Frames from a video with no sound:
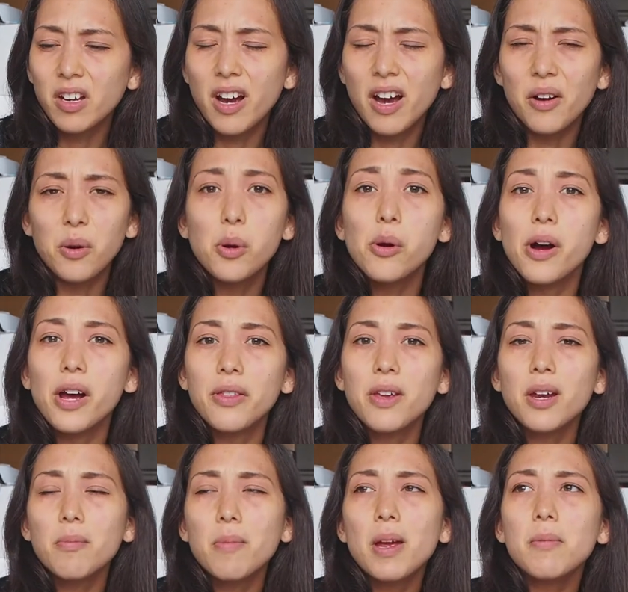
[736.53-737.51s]
I don't know, I
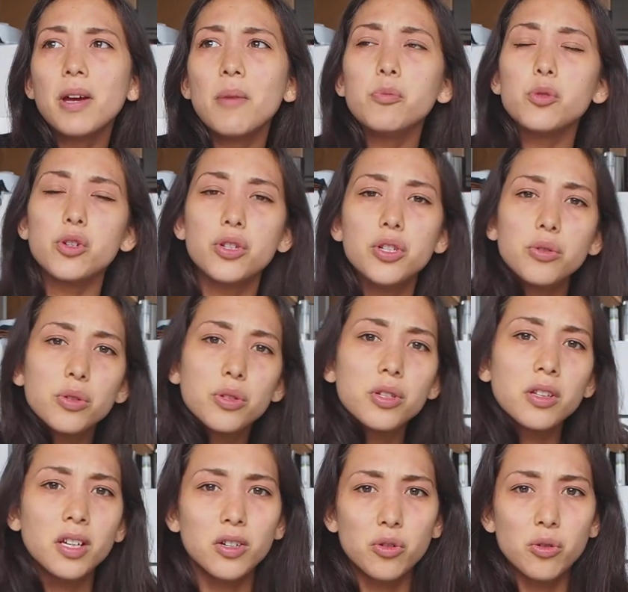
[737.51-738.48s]
think maybe I'm just used
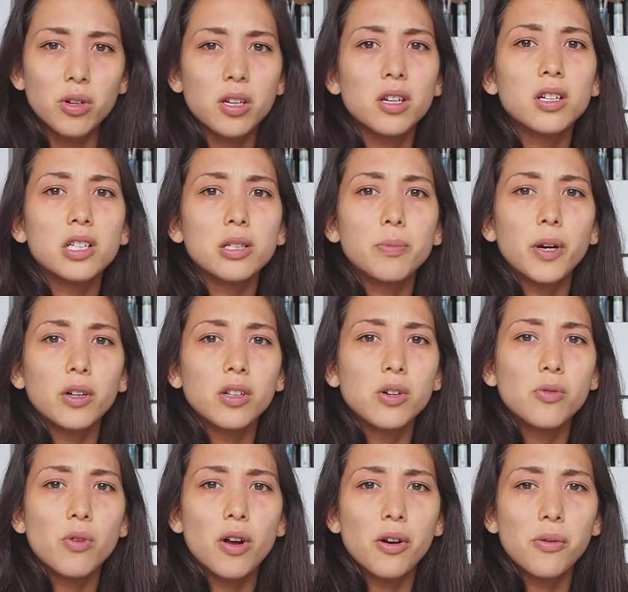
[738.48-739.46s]
to like drinking
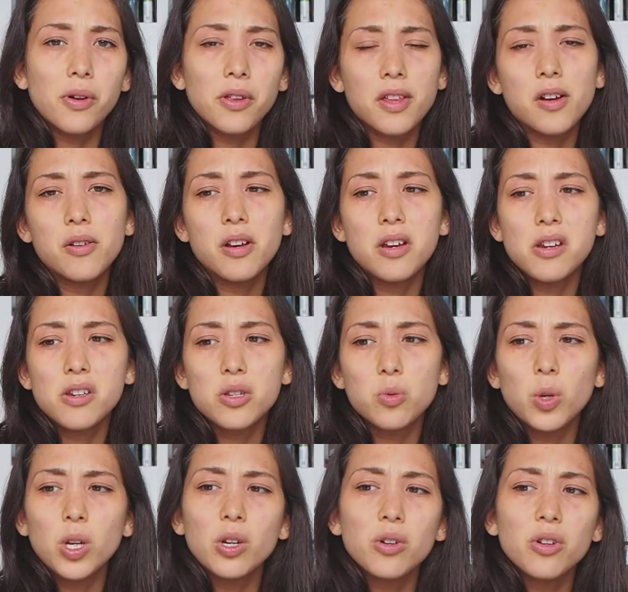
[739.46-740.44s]
sparkling water without any
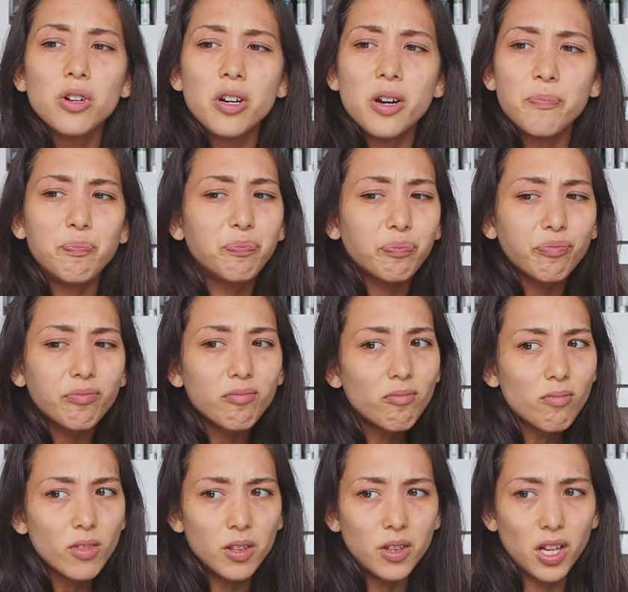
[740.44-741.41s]
sweetener, and
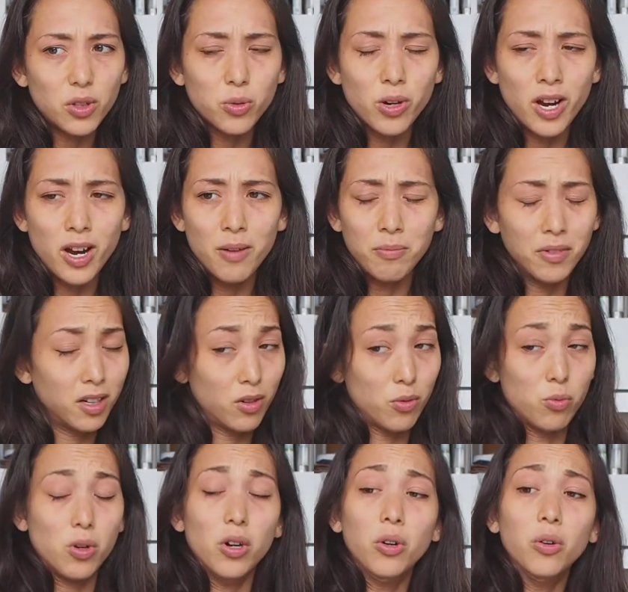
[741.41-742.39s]
that's why I'm
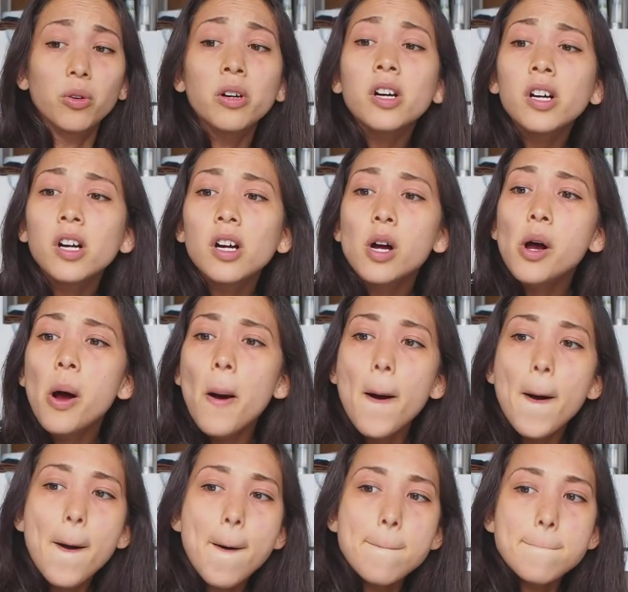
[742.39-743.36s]
like, whoa.
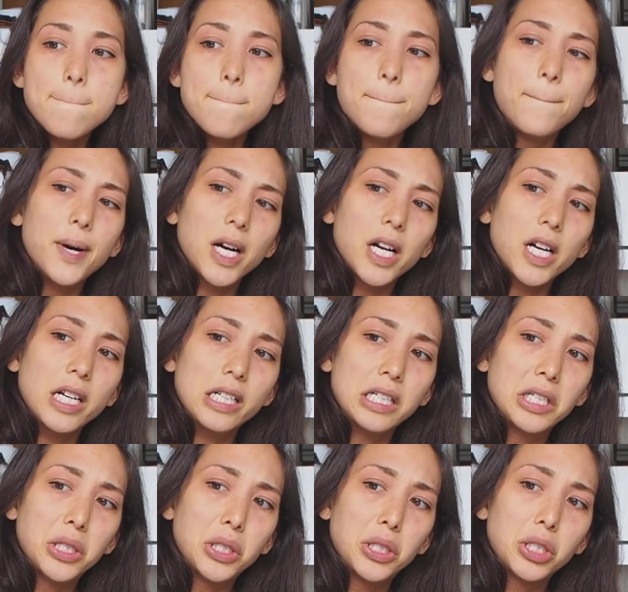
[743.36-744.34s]

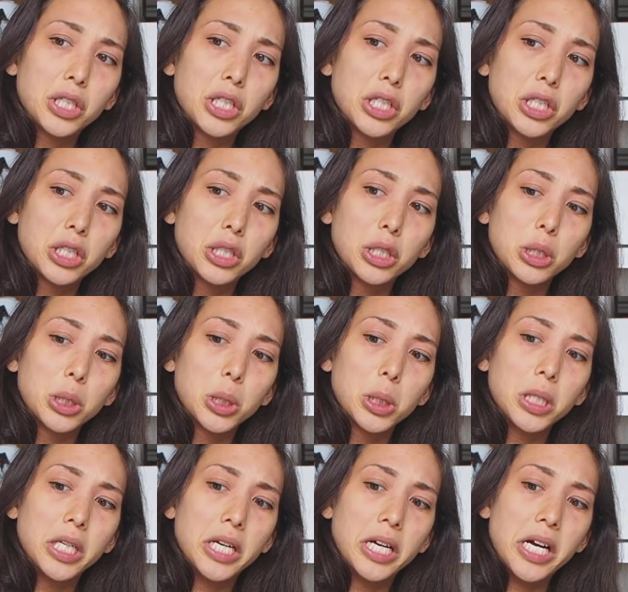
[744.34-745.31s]
But
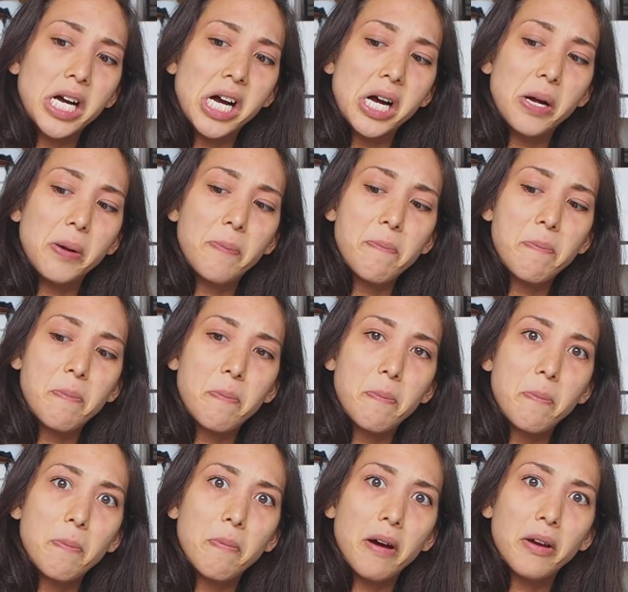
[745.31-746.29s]
yeah,
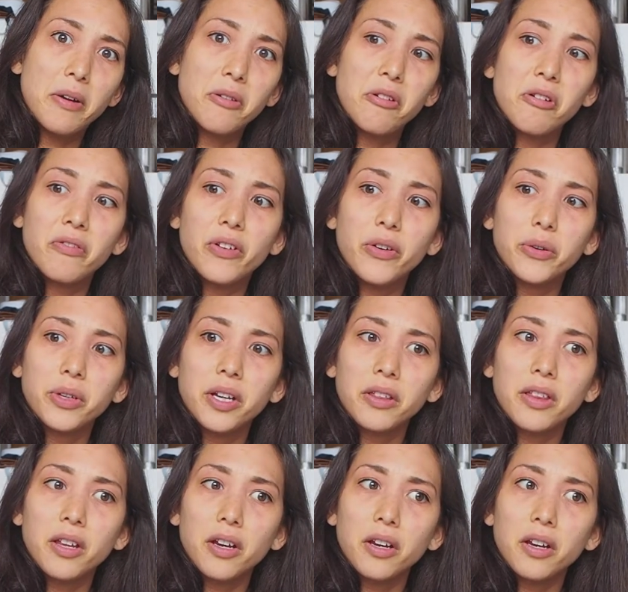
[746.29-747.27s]
I don't know if I would
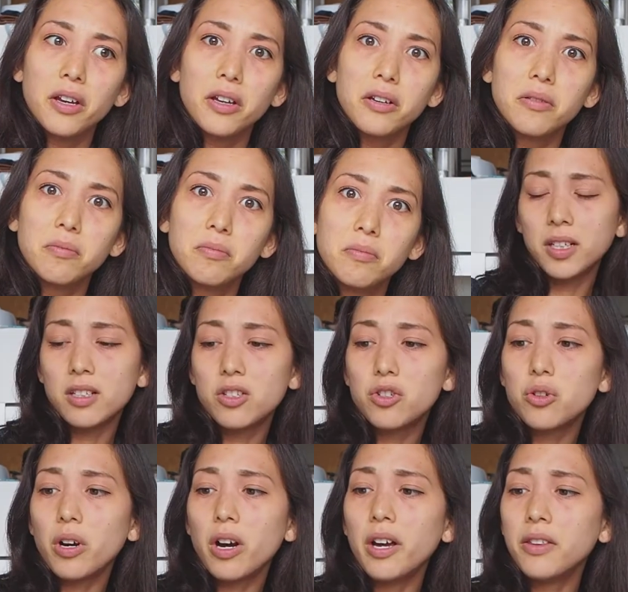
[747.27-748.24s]
get that again.
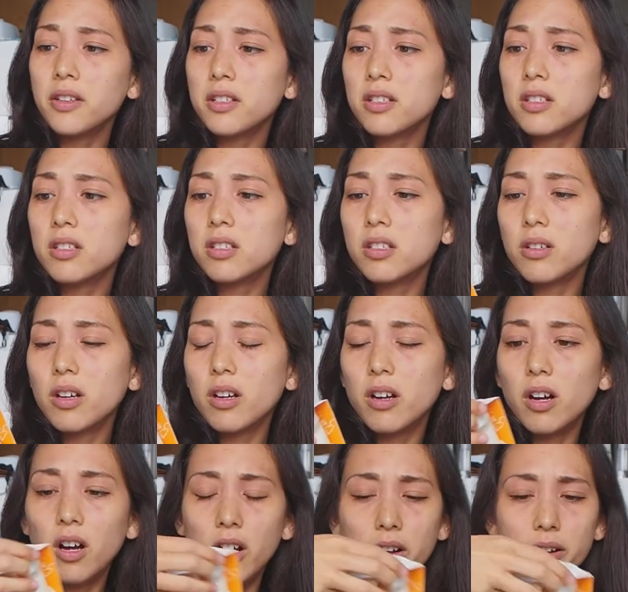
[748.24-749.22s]
Let's try this
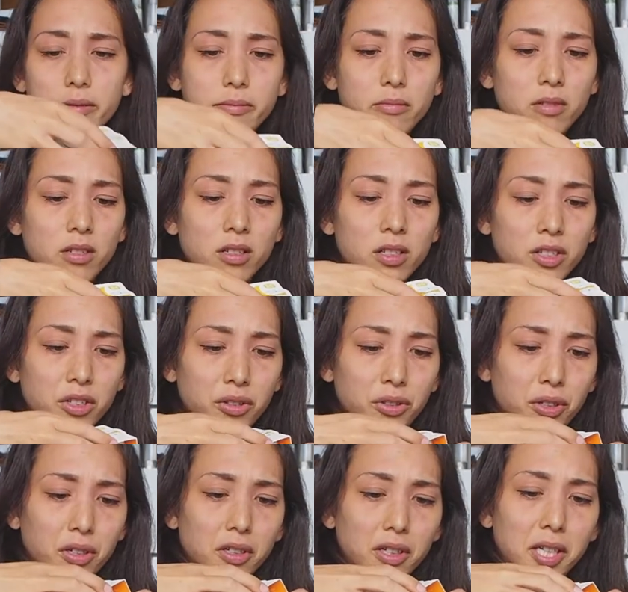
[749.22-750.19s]

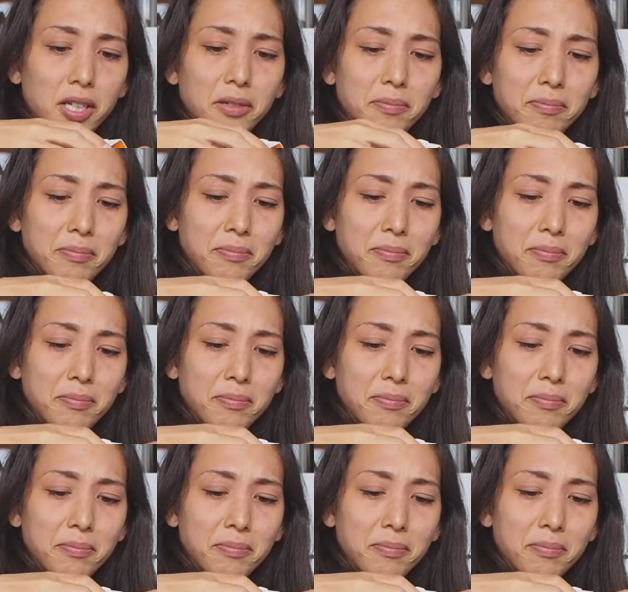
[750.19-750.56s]
dessert.